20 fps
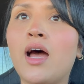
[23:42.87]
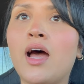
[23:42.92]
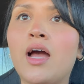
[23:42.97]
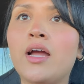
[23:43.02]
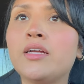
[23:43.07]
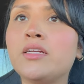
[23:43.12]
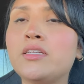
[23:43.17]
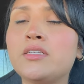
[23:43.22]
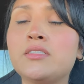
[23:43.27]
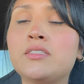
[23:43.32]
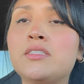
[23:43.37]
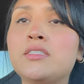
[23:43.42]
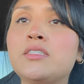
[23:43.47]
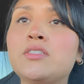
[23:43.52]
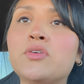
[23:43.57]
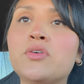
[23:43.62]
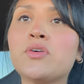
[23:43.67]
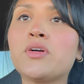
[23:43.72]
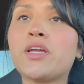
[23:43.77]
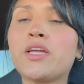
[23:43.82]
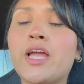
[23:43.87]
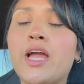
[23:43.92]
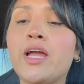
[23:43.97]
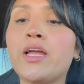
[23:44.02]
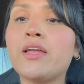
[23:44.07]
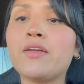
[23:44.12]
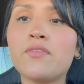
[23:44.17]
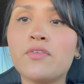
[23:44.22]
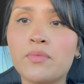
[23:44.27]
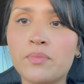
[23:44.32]
I still
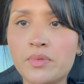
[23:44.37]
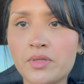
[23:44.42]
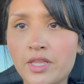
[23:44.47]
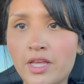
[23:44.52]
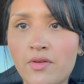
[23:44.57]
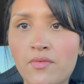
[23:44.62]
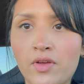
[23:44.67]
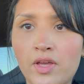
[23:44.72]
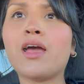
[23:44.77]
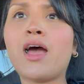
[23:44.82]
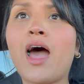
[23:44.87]
can't even believe it.